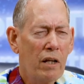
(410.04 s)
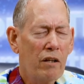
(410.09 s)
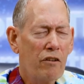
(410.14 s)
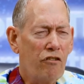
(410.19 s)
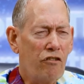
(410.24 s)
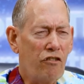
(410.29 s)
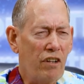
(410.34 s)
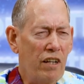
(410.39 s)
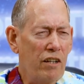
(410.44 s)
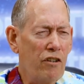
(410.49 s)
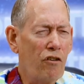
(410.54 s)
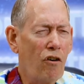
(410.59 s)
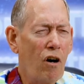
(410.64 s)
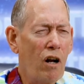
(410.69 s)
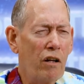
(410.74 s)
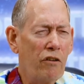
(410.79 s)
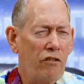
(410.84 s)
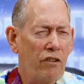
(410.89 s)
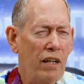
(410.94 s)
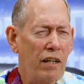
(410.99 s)
senior
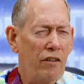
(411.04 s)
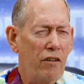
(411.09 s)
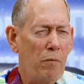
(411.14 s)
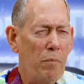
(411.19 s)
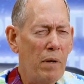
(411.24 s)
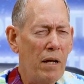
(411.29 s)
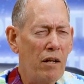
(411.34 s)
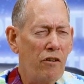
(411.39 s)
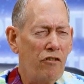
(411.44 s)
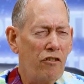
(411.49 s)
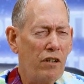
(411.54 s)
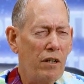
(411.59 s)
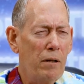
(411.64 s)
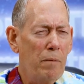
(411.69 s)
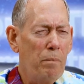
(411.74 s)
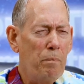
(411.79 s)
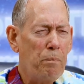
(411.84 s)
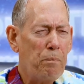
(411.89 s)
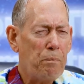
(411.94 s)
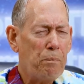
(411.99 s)
onset
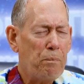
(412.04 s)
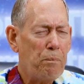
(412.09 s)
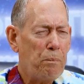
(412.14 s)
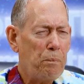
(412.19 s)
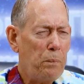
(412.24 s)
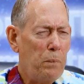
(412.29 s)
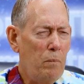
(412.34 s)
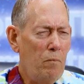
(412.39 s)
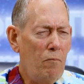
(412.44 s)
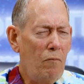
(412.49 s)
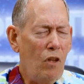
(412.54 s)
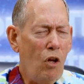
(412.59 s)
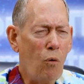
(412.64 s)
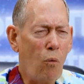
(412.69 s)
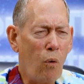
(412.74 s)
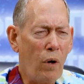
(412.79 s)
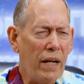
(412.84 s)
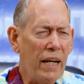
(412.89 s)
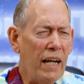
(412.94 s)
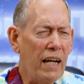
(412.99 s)
dementia,
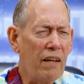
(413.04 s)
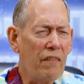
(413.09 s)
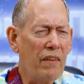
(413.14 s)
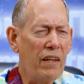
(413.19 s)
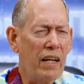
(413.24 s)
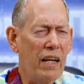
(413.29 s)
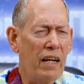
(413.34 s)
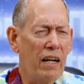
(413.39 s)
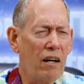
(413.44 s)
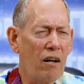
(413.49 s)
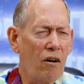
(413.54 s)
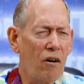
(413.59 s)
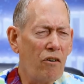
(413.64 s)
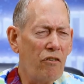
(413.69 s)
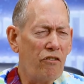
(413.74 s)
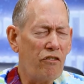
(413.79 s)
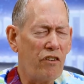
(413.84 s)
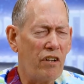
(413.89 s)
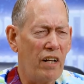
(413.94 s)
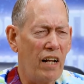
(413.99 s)
ringing in the
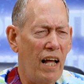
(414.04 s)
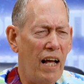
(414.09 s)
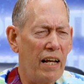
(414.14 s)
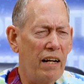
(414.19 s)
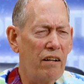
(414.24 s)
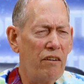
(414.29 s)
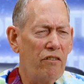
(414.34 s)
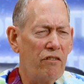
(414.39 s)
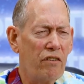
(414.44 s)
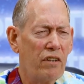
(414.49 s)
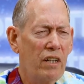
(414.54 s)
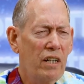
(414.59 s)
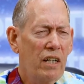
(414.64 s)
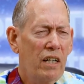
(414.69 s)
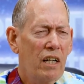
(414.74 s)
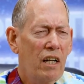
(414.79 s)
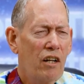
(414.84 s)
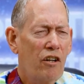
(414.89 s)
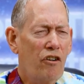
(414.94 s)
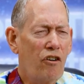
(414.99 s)
ears, tinnitus,
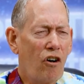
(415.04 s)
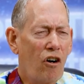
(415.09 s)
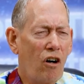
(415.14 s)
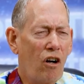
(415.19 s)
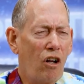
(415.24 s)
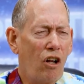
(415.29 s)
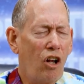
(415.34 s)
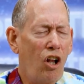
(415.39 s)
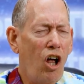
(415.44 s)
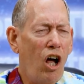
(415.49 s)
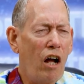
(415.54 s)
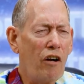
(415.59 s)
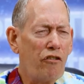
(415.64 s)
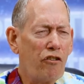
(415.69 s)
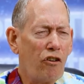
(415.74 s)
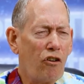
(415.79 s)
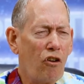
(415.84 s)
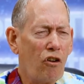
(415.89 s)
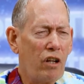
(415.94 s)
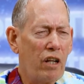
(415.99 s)

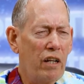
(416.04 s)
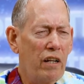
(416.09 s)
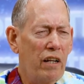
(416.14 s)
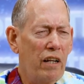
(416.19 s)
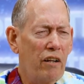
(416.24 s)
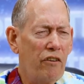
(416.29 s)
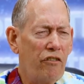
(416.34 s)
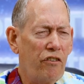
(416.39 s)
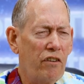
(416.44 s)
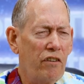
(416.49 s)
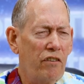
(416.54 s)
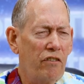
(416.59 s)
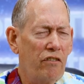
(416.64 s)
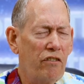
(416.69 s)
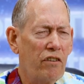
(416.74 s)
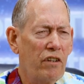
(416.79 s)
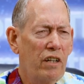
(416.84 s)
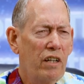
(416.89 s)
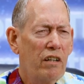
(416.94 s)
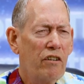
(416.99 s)
neurological
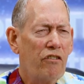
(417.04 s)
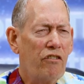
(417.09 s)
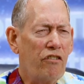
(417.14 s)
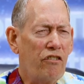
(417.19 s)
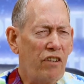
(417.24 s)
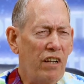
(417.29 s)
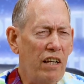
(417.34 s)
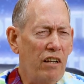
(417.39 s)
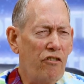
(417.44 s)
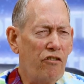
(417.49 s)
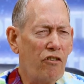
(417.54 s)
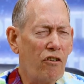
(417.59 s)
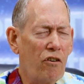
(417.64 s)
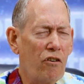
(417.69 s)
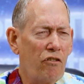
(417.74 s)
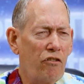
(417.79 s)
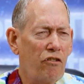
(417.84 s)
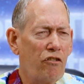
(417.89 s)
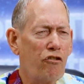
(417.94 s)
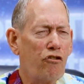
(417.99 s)
conditions,
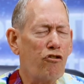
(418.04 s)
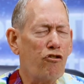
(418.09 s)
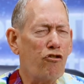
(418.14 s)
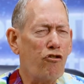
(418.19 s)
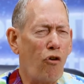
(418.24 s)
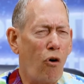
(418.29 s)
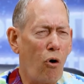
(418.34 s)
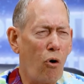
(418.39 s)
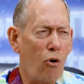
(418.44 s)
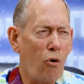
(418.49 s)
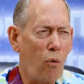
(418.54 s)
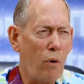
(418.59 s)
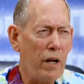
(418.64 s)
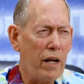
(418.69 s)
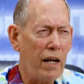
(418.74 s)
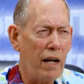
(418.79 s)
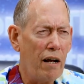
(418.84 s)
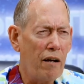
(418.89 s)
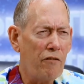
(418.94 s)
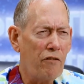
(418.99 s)
seizures, stroke
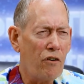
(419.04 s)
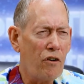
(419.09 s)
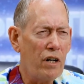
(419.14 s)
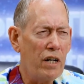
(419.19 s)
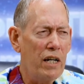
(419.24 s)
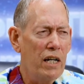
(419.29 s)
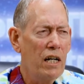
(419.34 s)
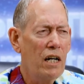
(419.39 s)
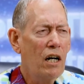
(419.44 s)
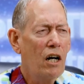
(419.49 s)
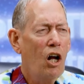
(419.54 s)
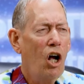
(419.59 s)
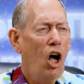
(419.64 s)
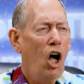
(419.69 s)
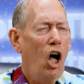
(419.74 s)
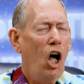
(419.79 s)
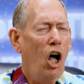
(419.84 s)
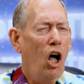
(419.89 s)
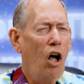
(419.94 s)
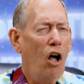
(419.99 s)
recovery,
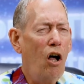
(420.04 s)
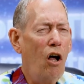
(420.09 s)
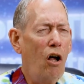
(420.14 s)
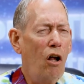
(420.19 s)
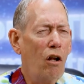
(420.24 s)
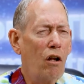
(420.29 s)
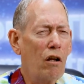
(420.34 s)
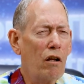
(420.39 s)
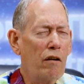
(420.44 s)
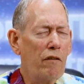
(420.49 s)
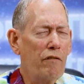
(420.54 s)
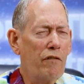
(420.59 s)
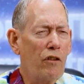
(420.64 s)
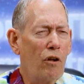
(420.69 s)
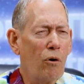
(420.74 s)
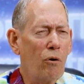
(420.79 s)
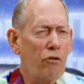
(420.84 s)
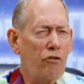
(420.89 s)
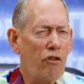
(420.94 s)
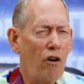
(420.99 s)
all of
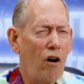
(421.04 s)
those